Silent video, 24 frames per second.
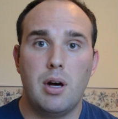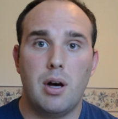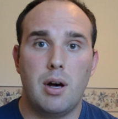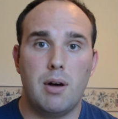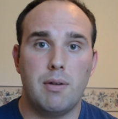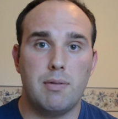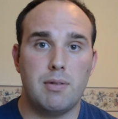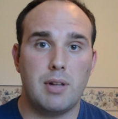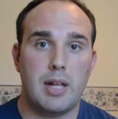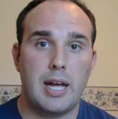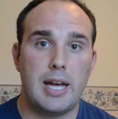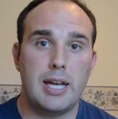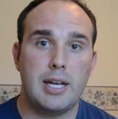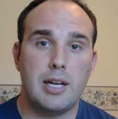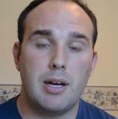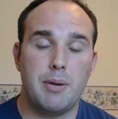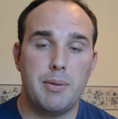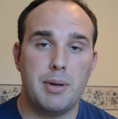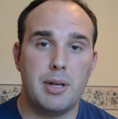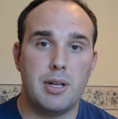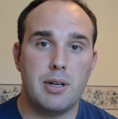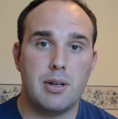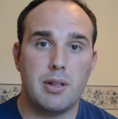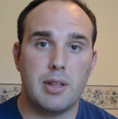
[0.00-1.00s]
of light
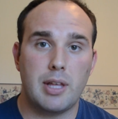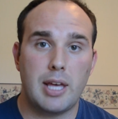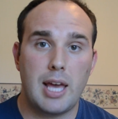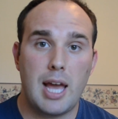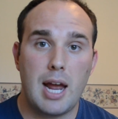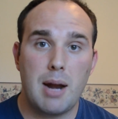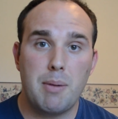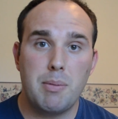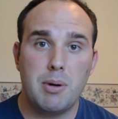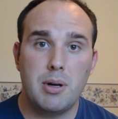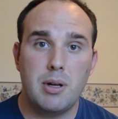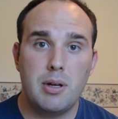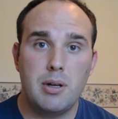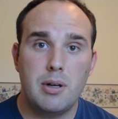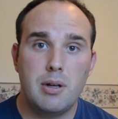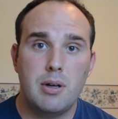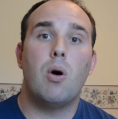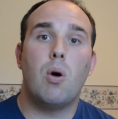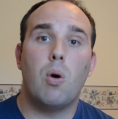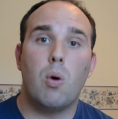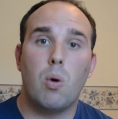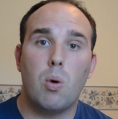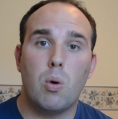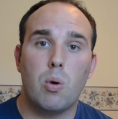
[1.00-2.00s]
coming into the camera,
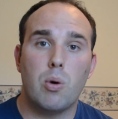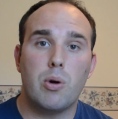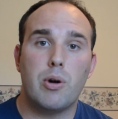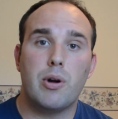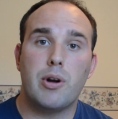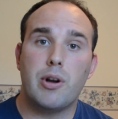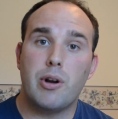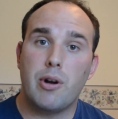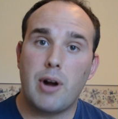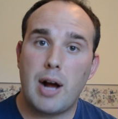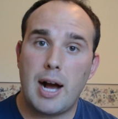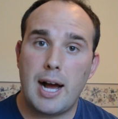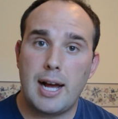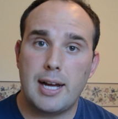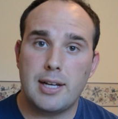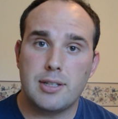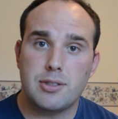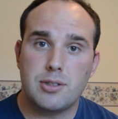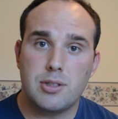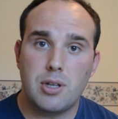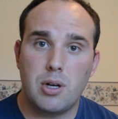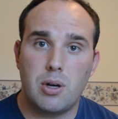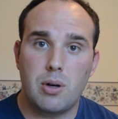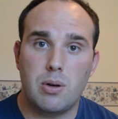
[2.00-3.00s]
or your
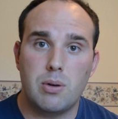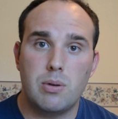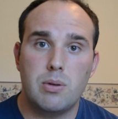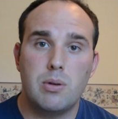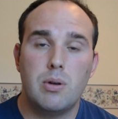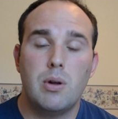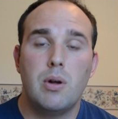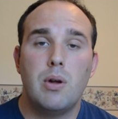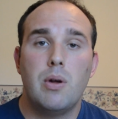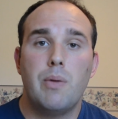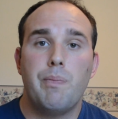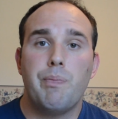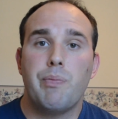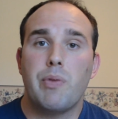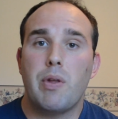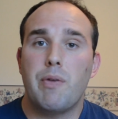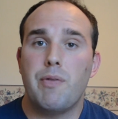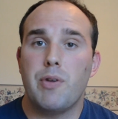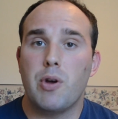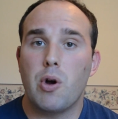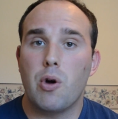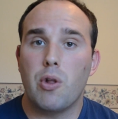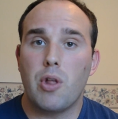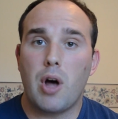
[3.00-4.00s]
ISO. If
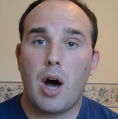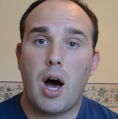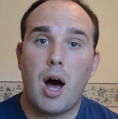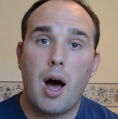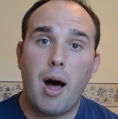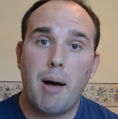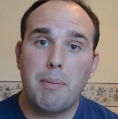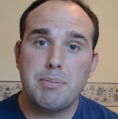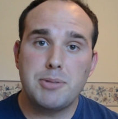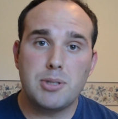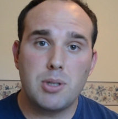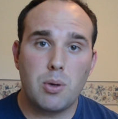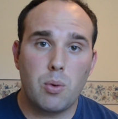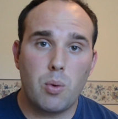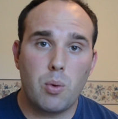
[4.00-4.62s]
you go the opposite